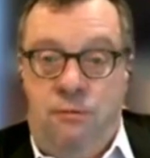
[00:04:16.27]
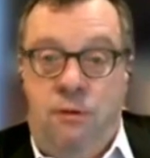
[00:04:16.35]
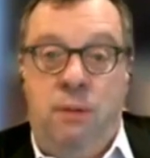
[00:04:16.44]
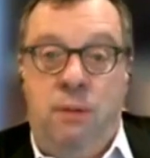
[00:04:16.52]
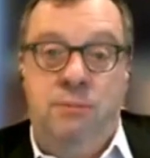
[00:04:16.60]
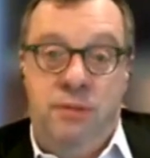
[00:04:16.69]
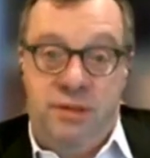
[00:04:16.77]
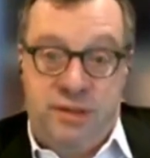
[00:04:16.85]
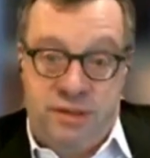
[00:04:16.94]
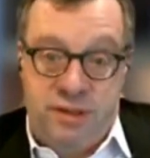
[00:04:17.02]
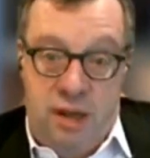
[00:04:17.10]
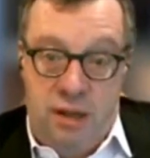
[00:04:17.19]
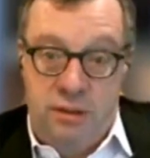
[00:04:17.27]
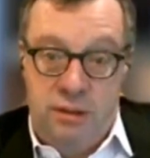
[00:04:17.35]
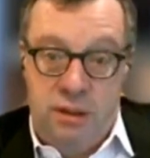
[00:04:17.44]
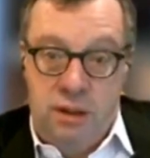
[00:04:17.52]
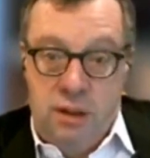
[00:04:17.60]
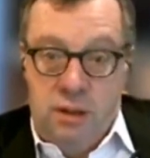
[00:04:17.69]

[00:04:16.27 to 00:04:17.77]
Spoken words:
from the sun.